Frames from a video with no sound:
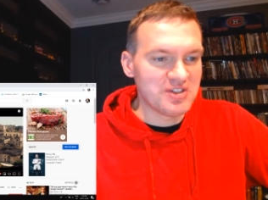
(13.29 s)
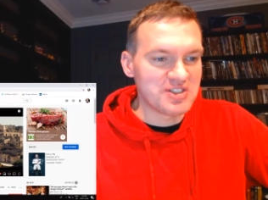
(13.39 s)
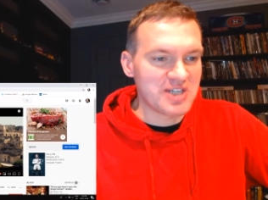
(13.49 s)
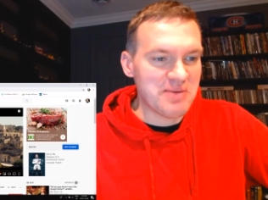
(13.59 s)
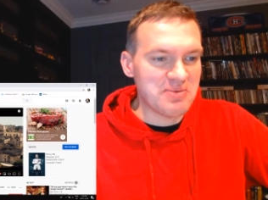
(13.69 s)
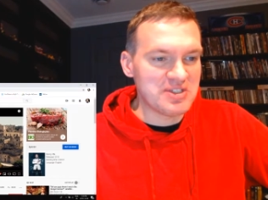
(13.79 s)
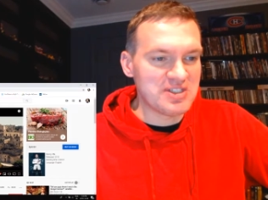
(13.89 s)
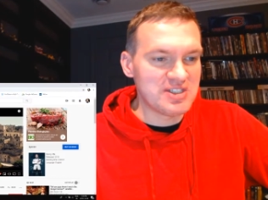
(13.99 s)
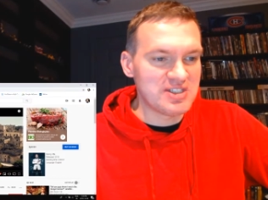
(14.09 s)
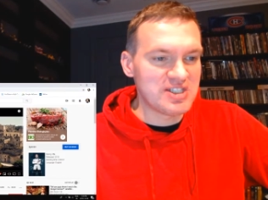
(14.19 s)
Time to
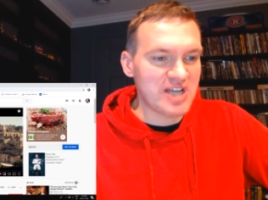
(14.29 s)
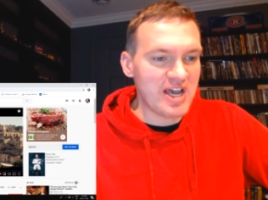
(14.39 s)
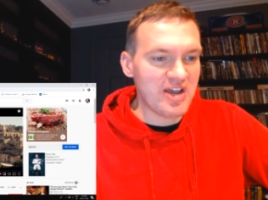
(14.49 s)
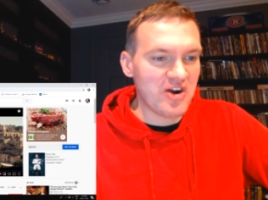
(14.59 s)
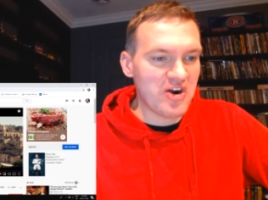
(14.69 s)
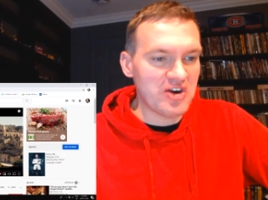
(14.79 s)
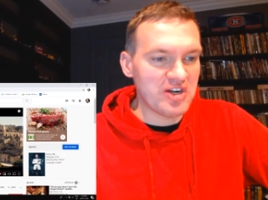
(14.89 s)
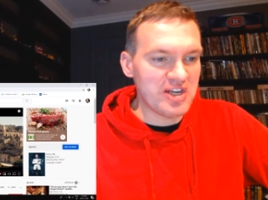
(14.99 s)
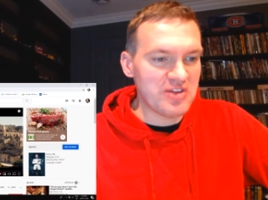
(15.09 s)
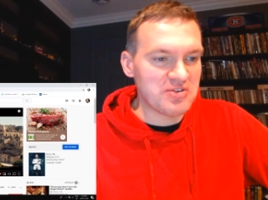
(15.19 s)
die hard
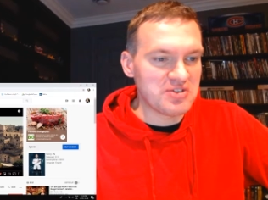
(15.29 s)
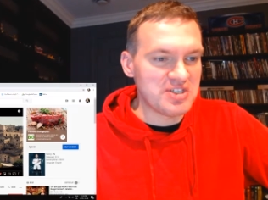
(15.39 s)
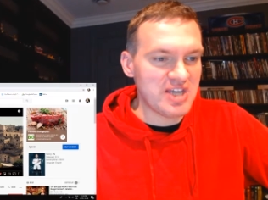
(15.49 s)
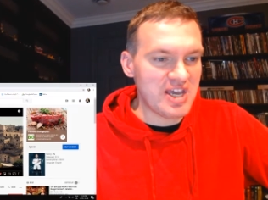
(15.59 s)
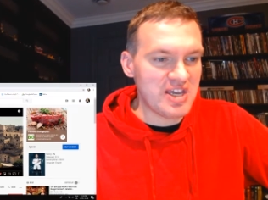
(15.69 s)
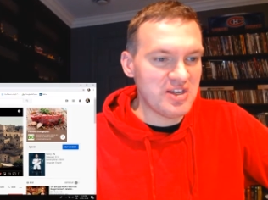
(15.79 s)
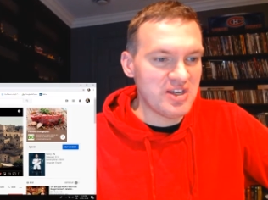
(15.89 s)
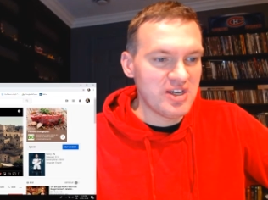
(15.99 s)
another day.